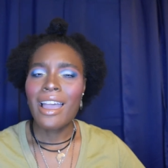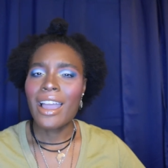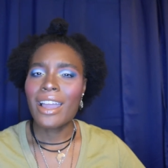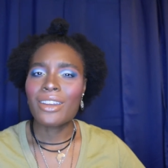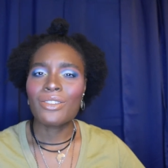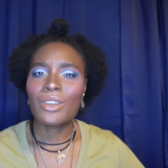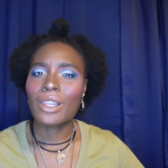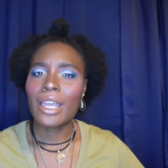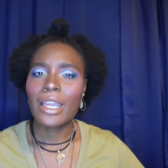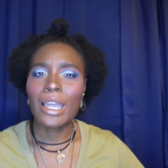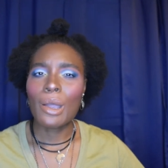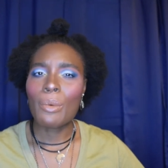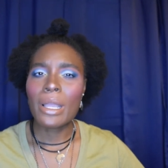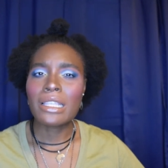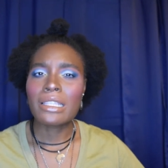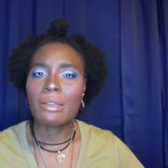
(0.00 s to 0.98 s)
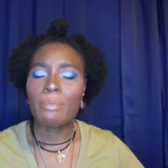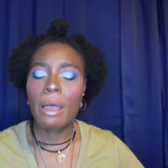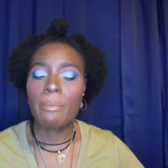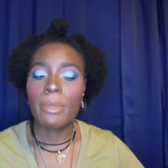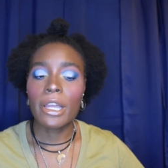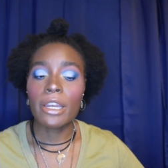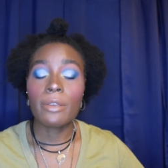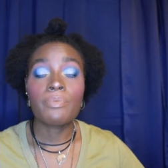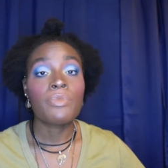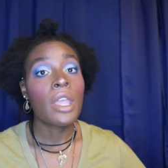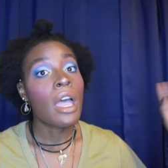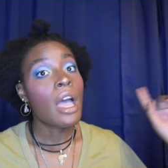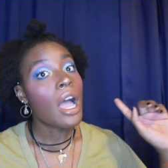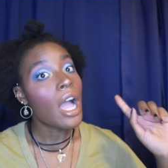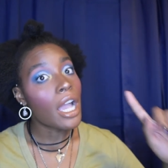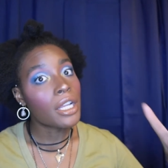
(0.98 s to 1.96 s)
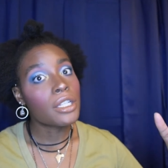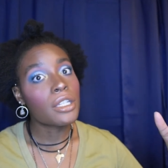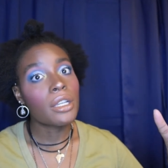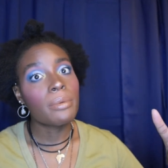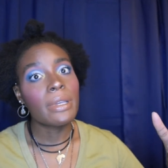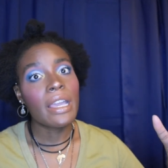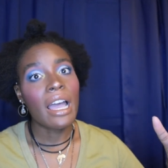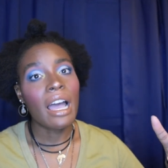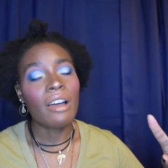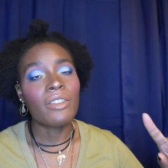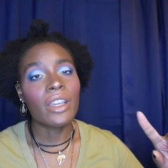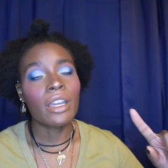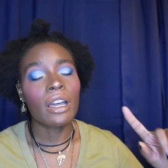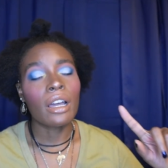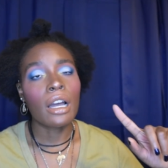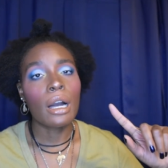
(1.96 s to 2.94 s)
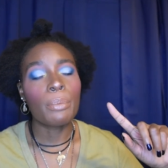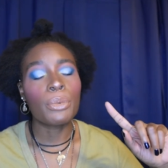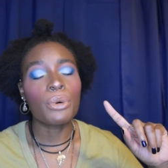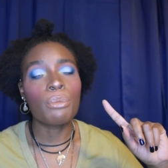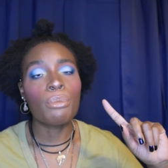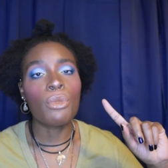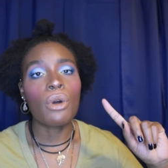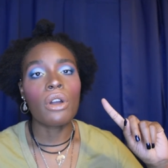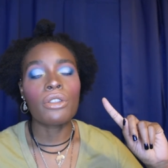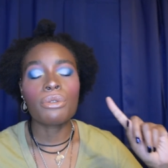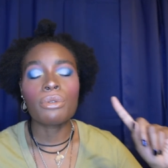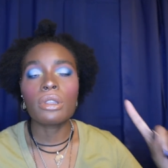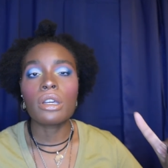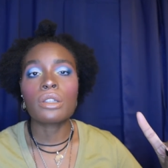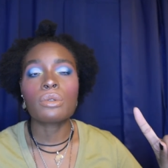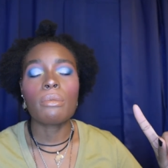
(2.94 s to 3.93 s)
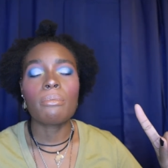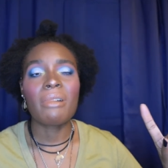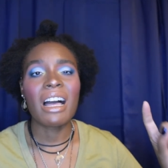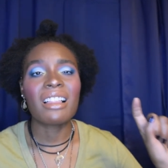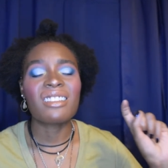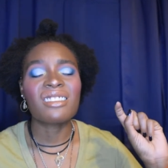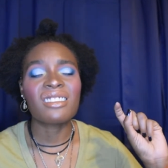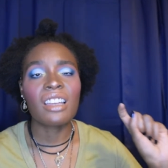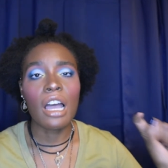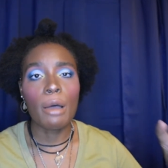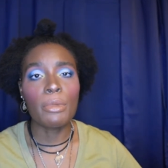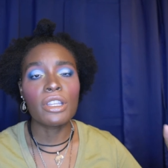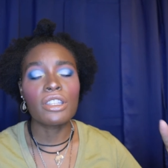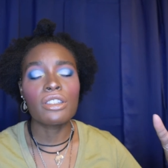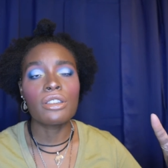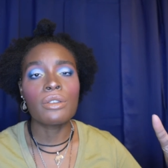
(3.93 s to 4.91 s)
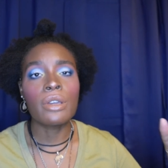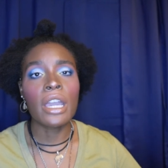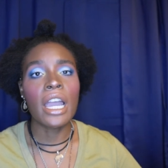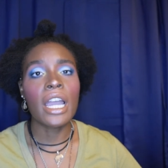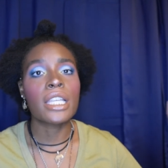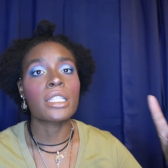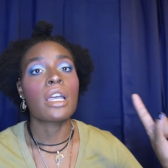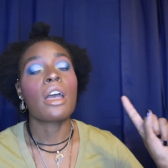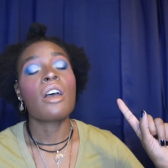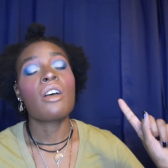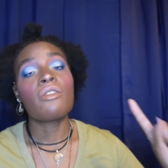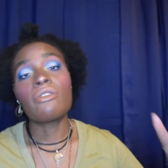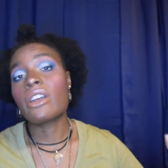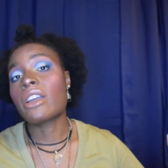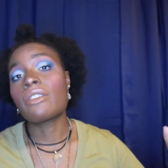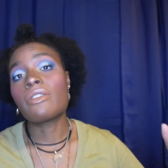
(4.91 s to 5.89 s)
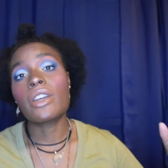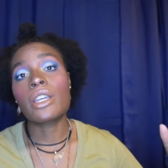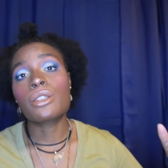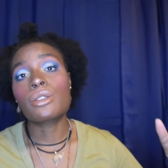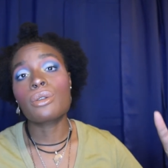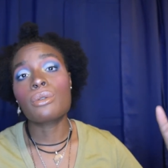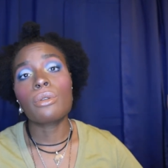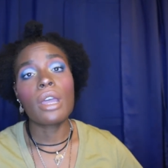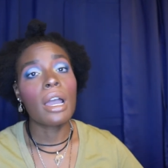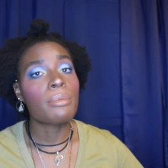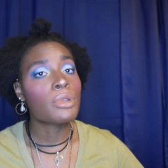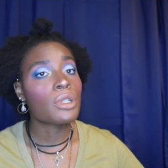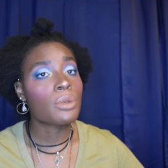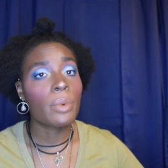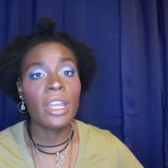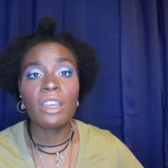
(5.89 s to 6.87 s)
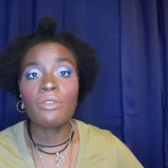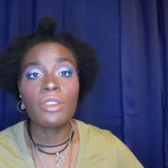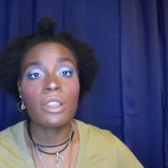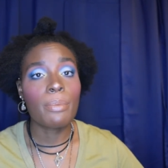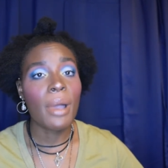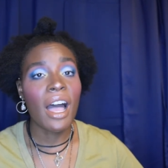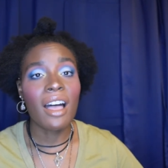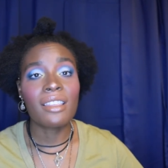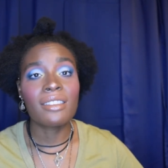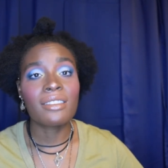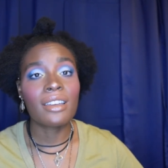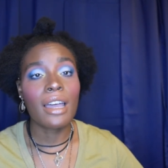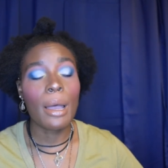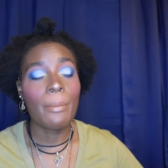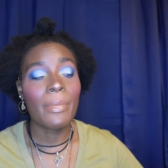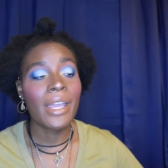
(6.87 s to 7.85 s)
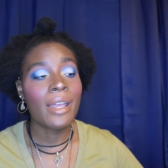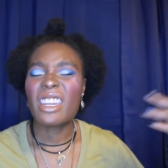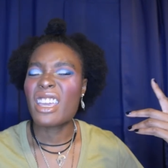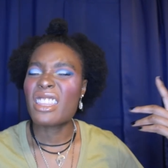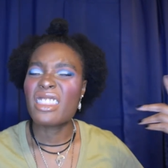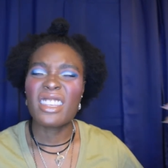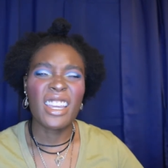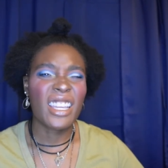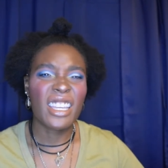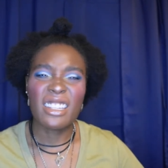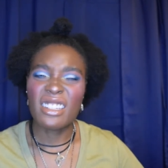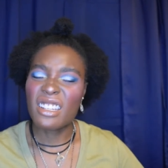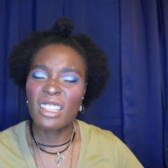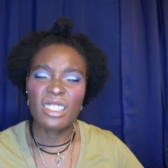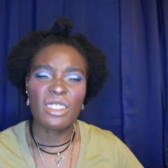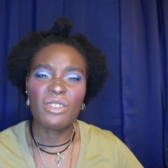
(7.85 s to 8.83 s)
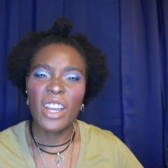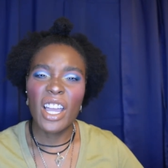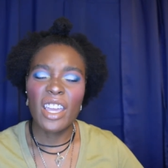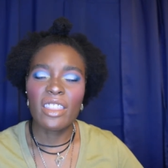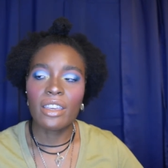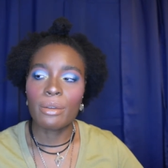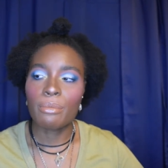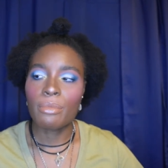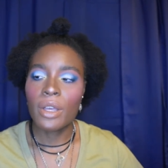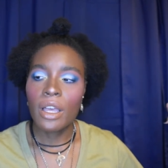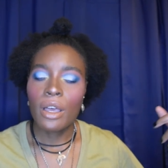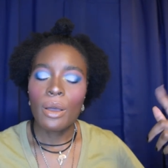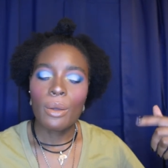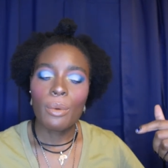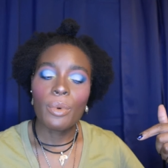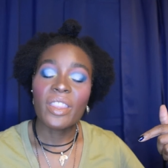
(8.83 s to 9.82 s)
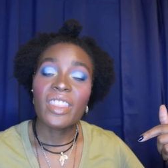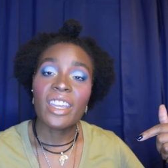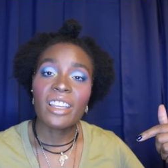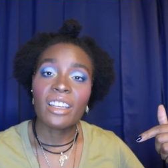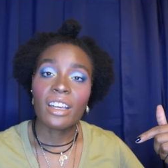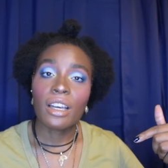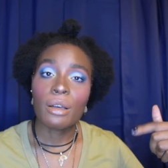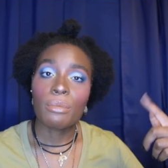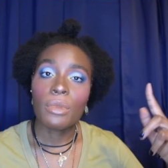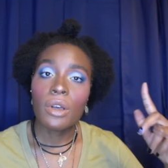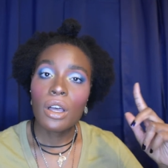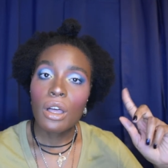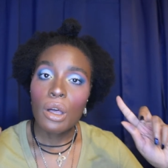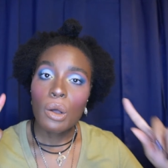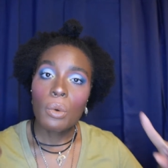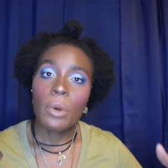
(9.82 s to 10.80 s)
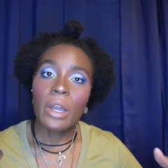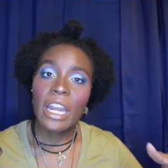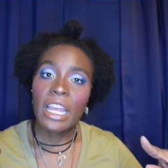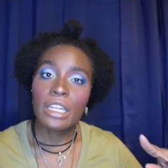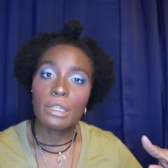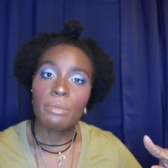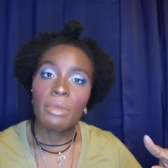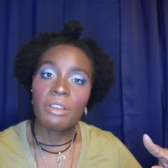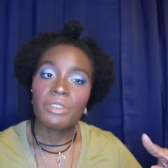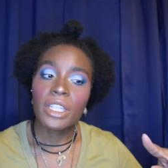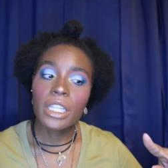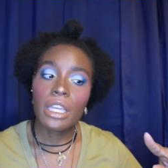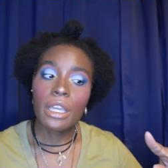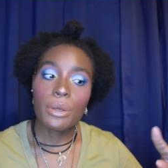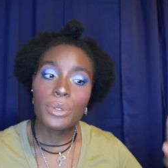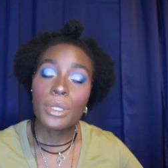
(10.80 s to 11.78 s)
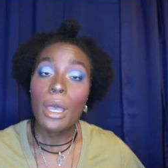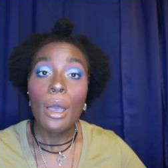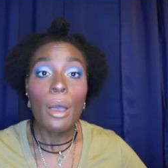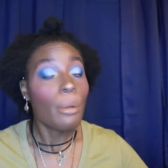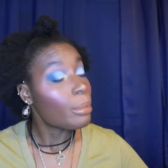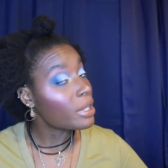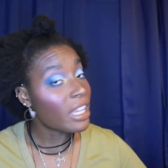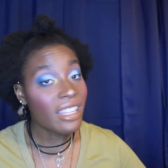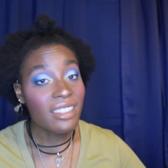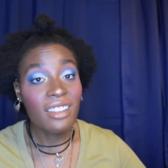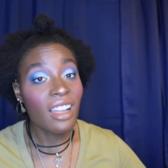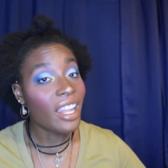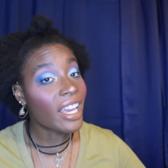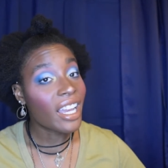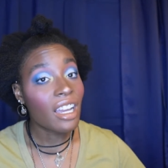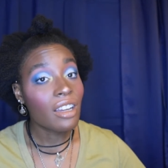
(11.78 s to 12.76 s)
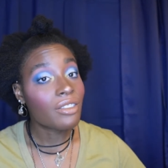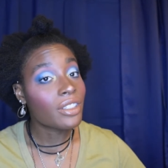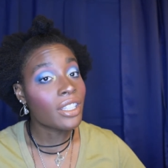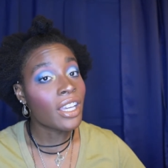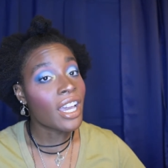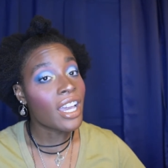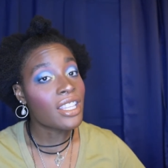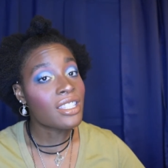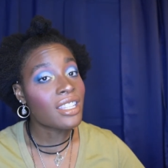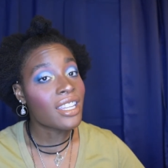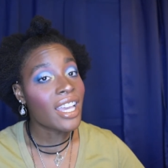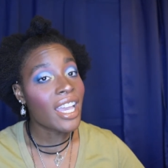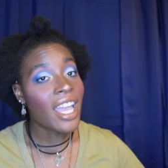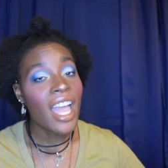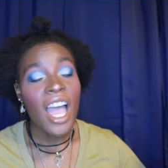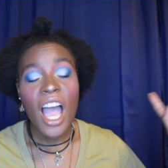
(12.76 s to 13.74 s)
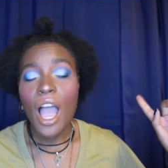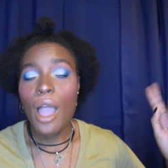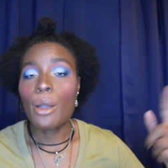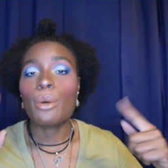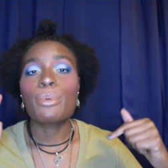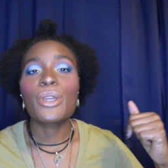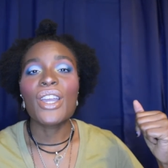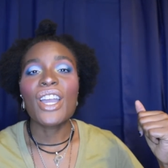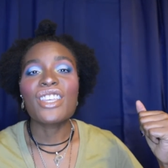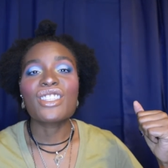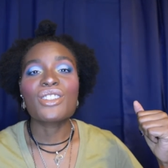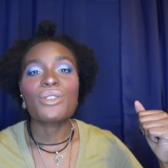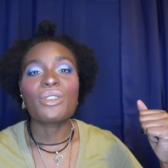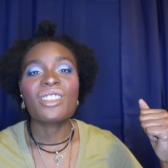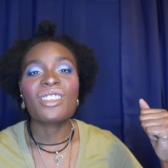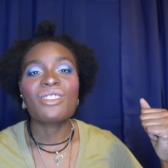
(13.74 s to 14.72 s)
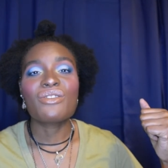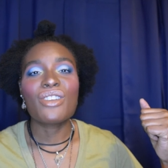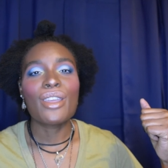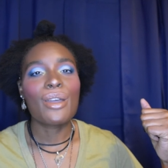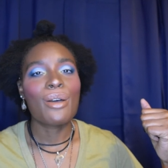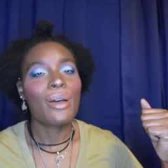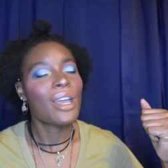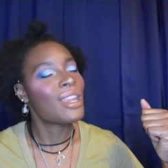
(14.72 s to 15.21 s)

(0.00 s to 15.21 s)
I'd feel like I wasted my money. I should be having a couple more Three Looks One palettes coming to you guys very, very soon. I'm just waiting for the palettes to come in and then I can justify them when they come when I do my videos. But that's all I got for you guys today. I hope you guys enjoyed this video.